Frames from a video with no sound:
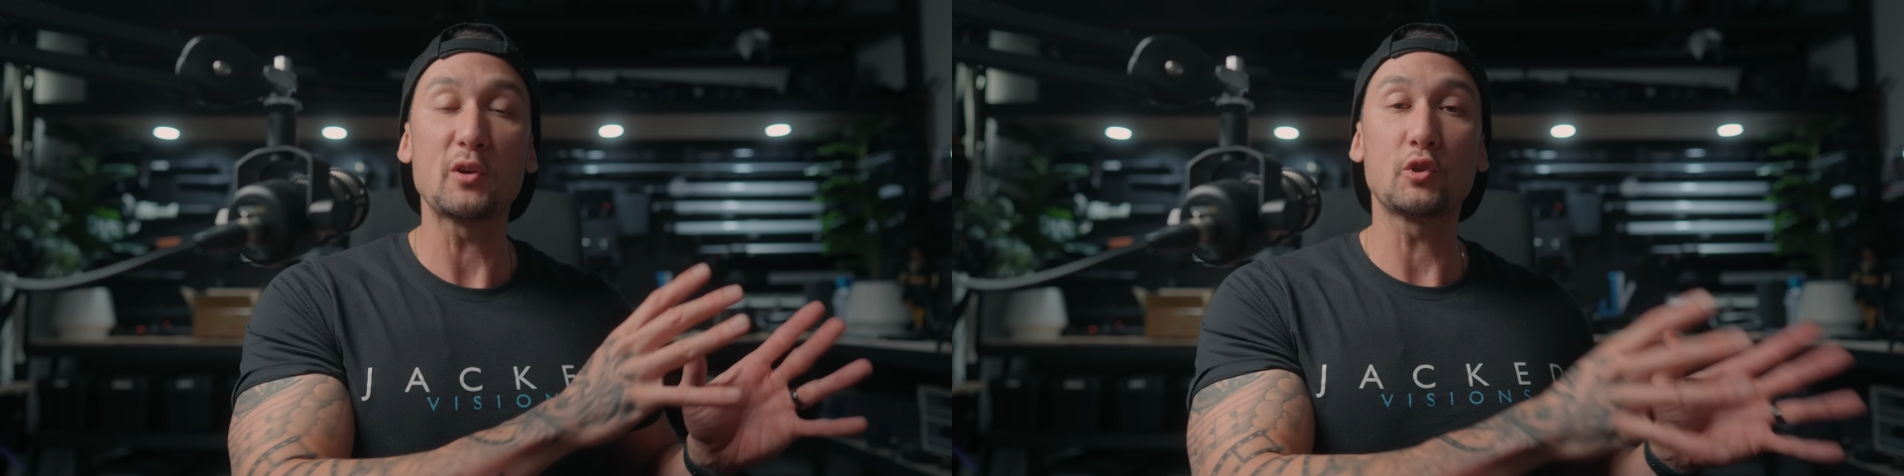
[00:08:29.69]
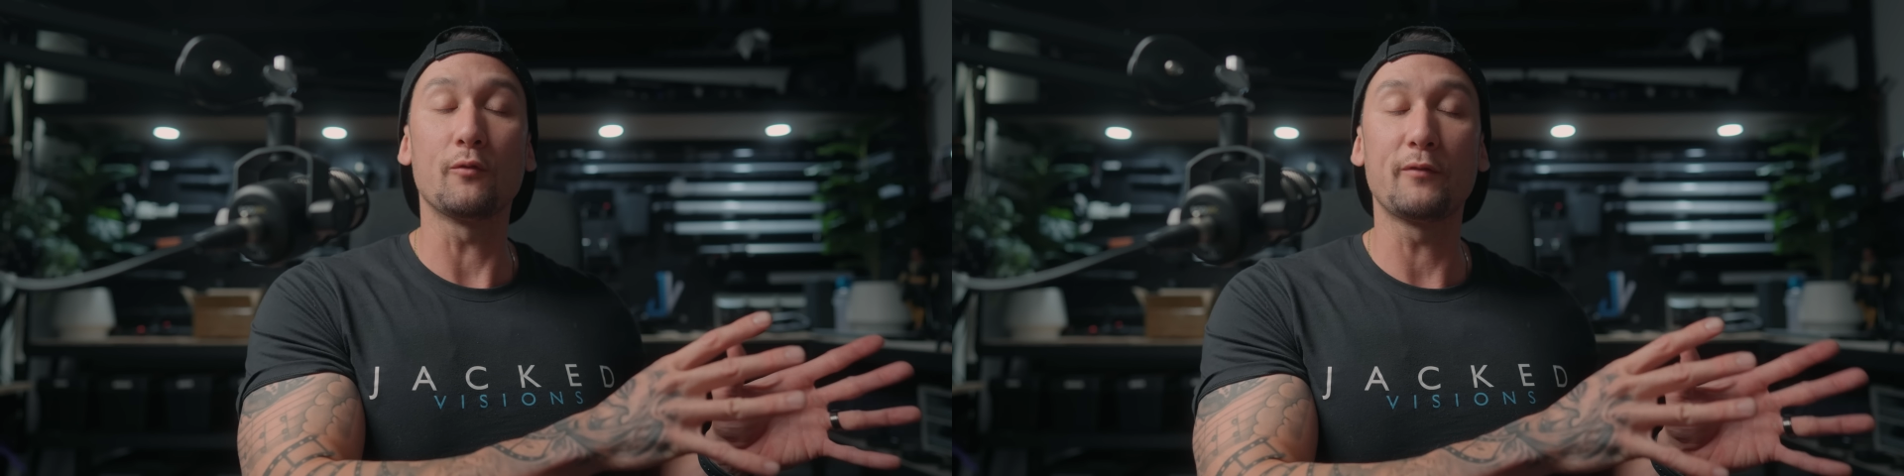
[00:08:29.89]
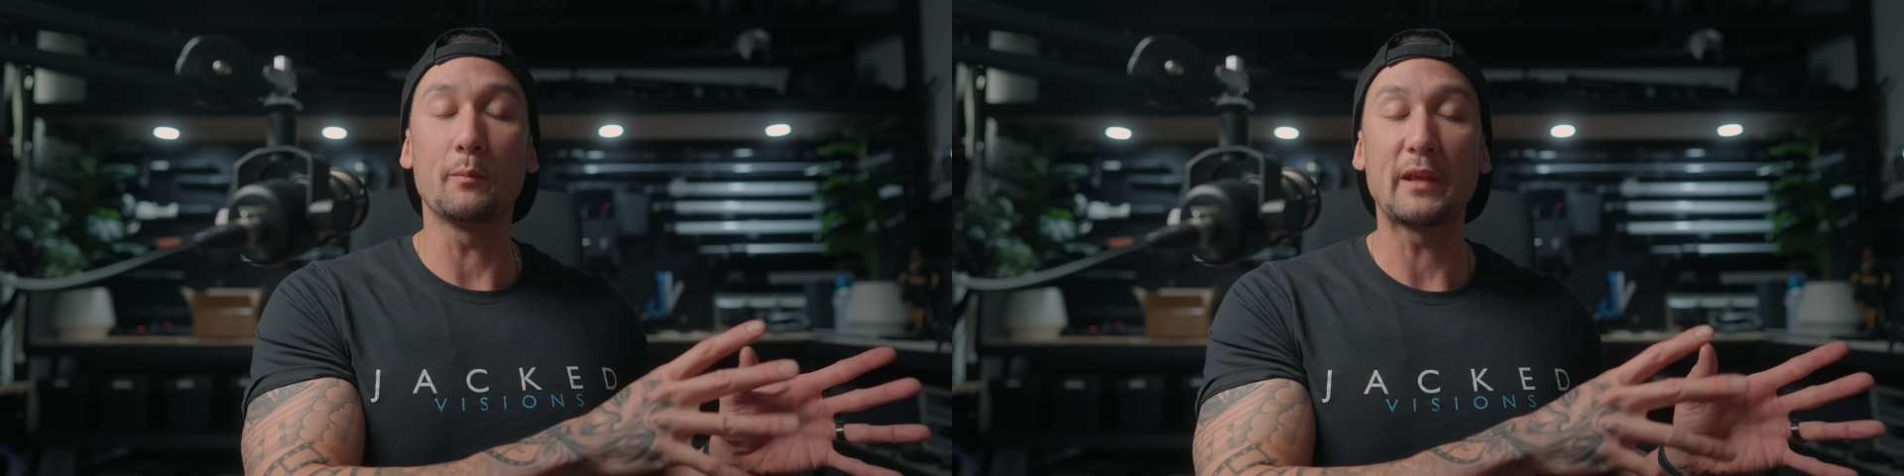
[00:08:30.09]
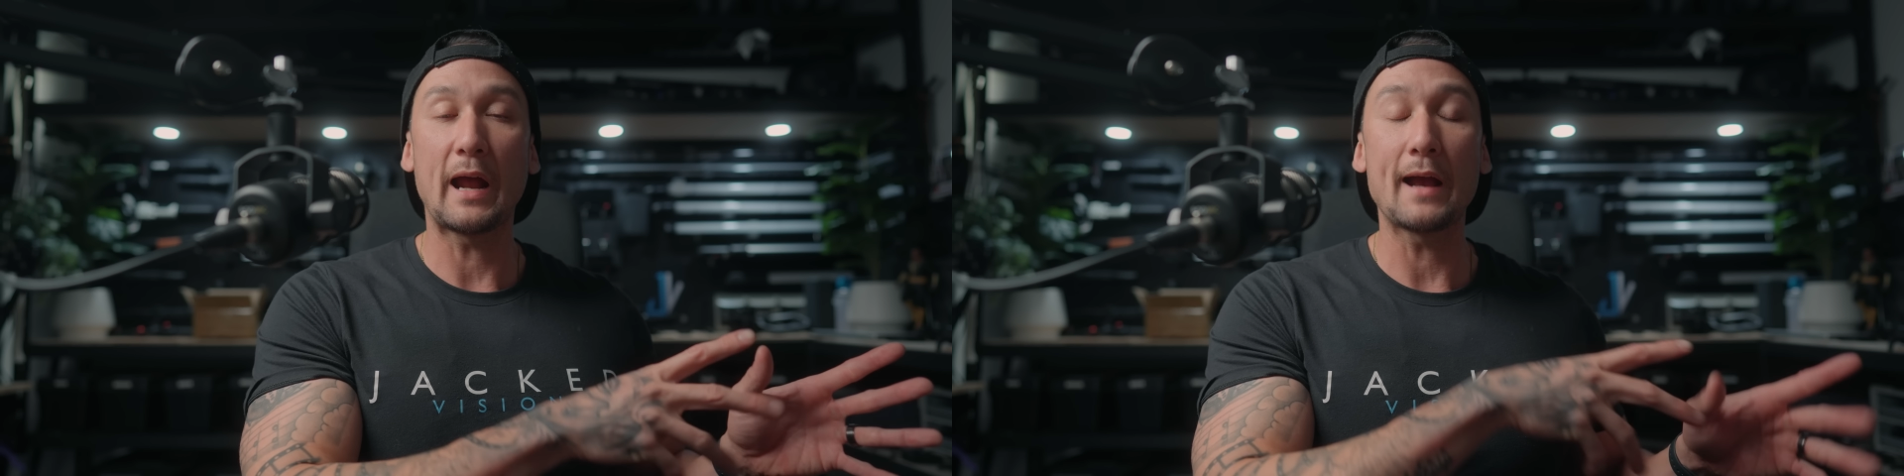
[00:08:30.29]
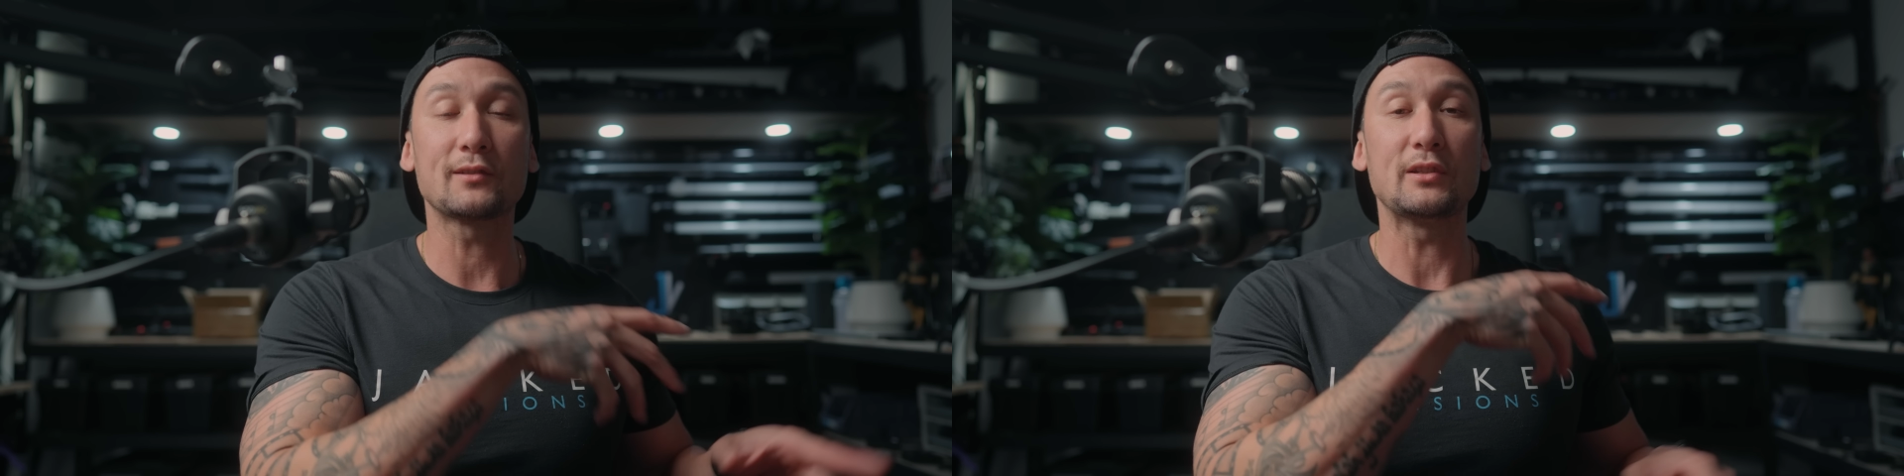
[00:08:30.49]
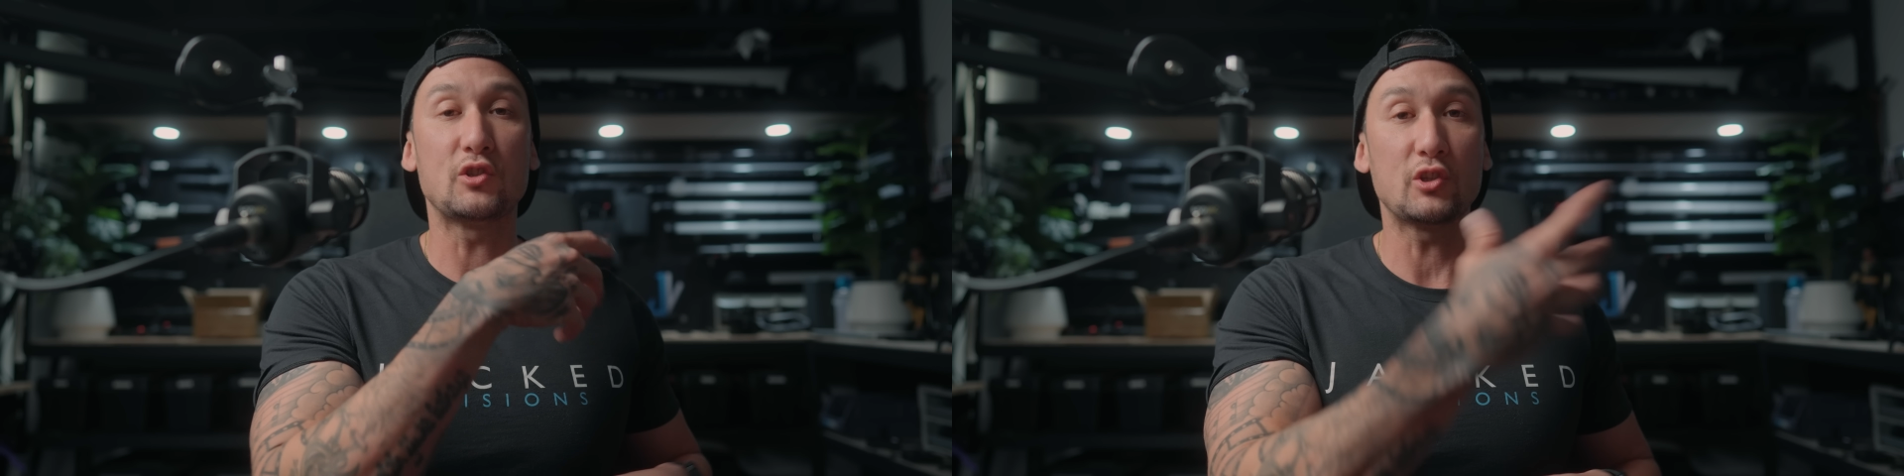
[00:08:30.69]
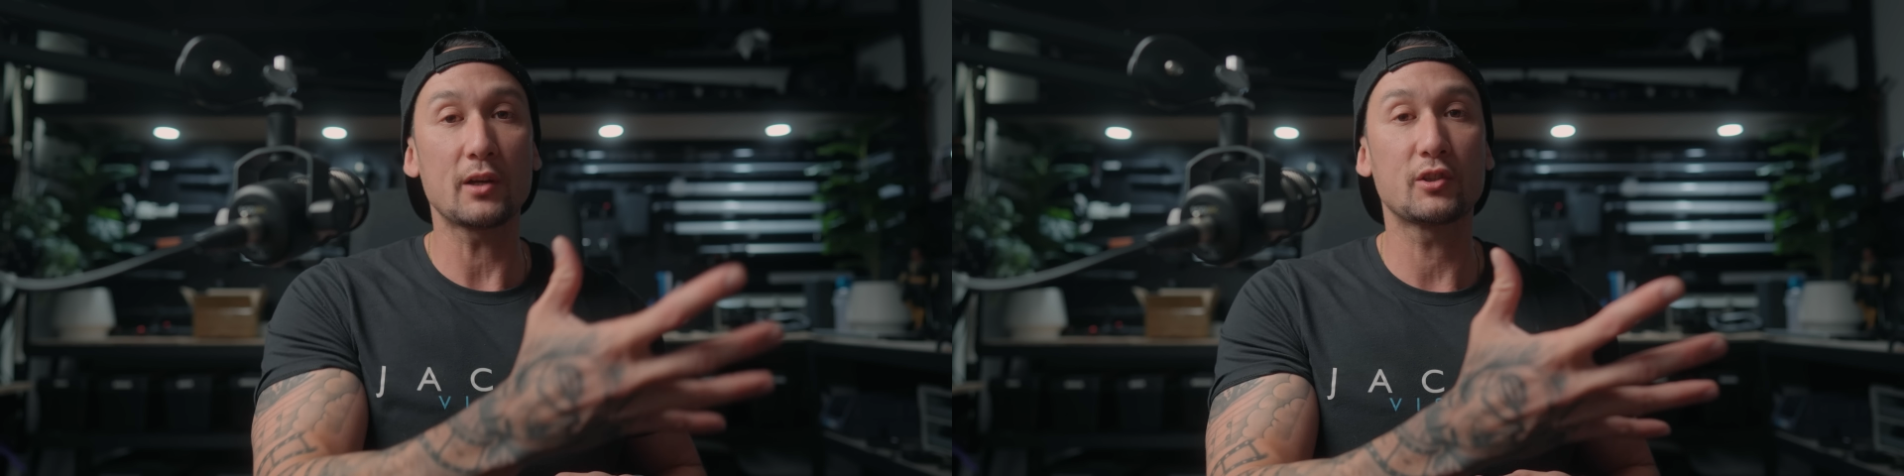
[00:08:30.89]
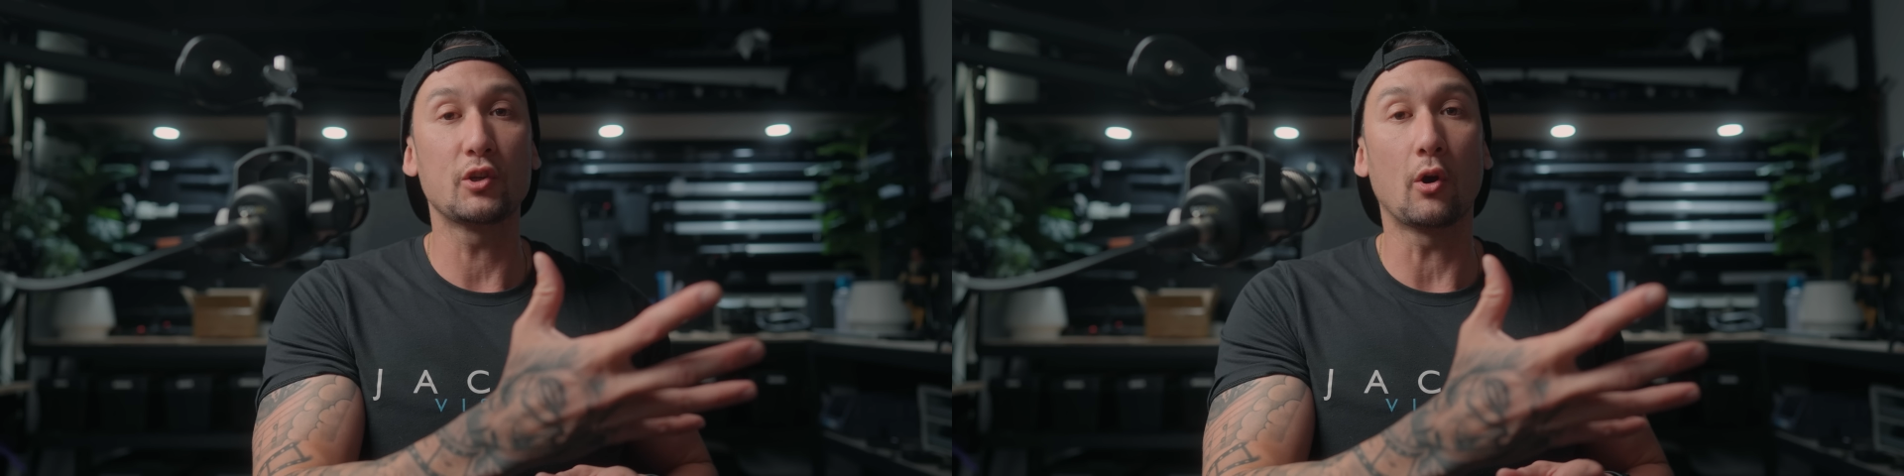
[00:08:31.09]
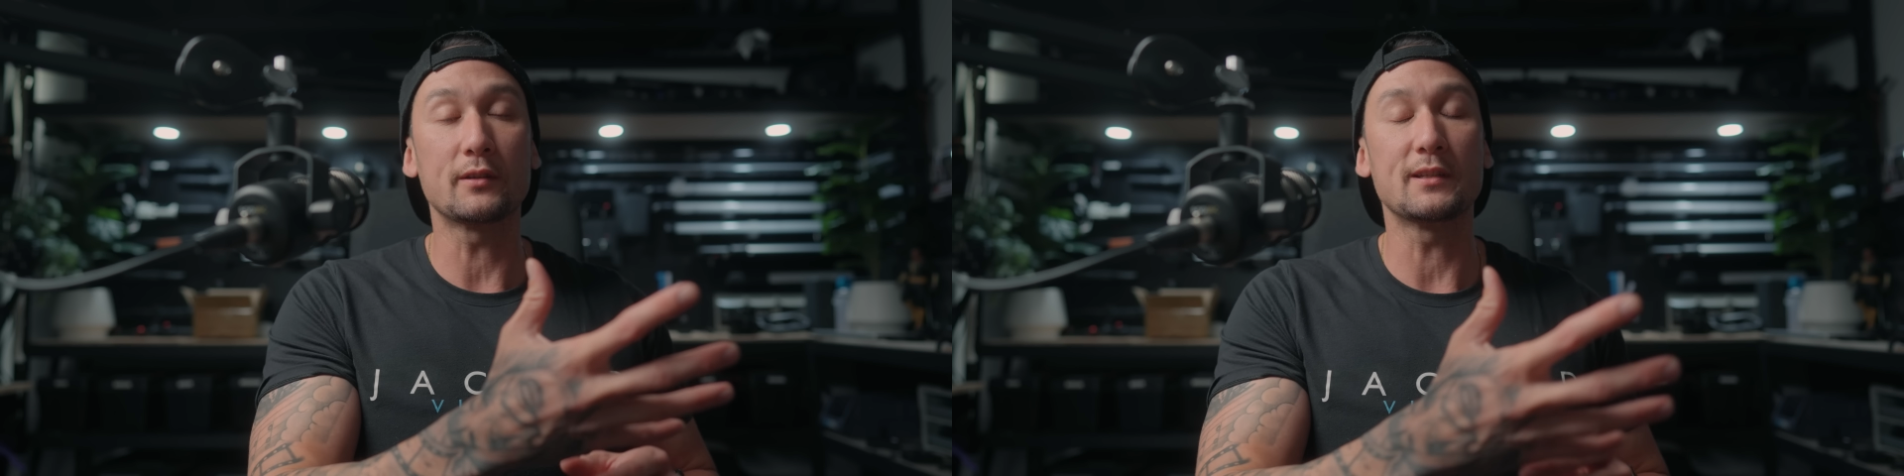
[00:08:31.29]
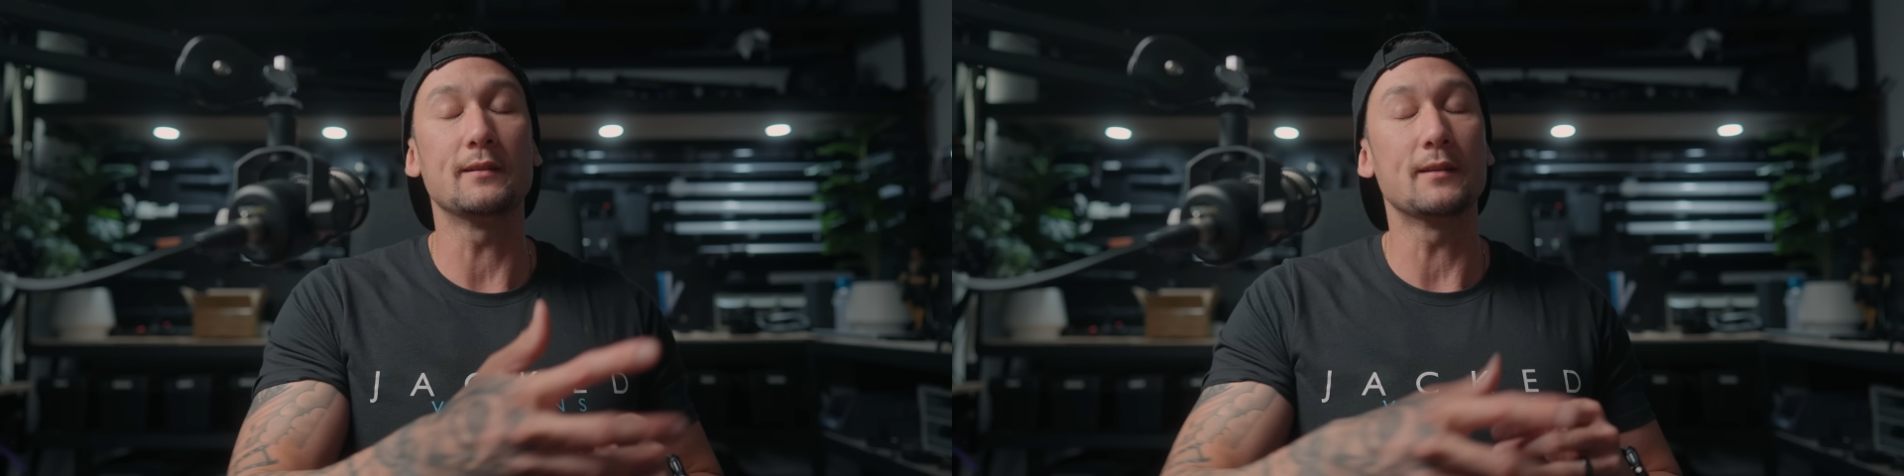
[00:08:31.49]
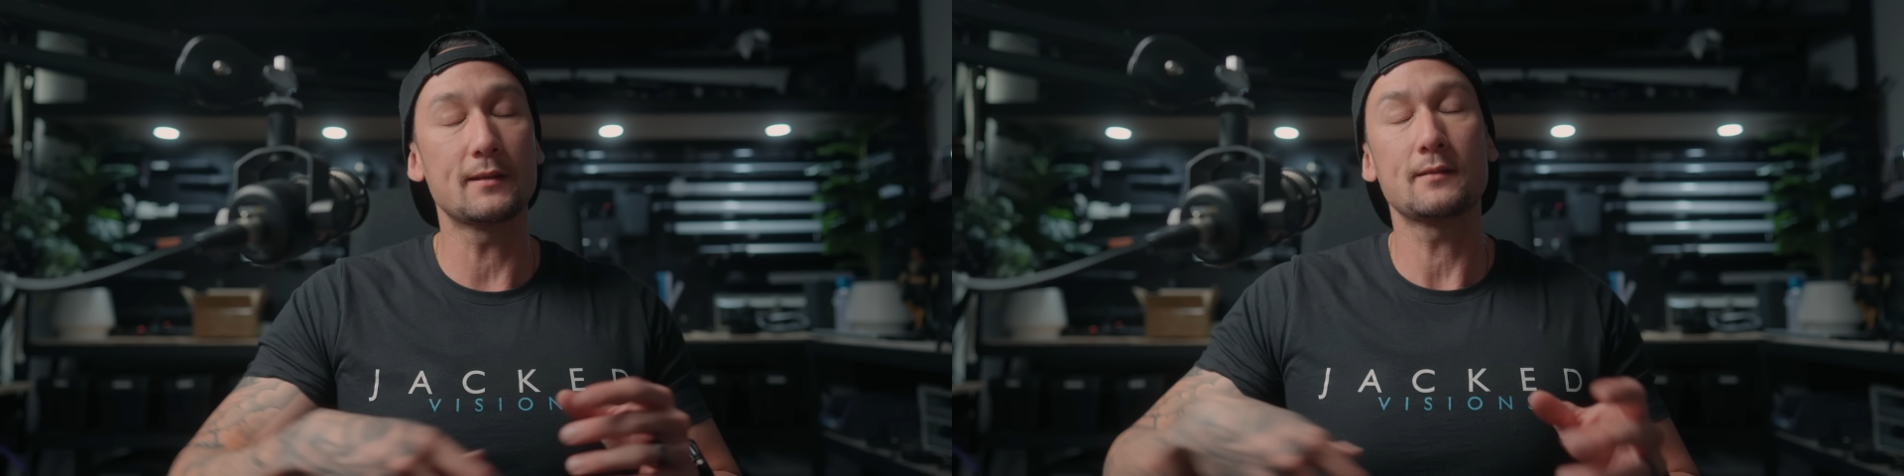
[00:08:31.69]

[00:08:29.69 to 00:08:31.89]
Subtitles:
a short film that I actually just shot, and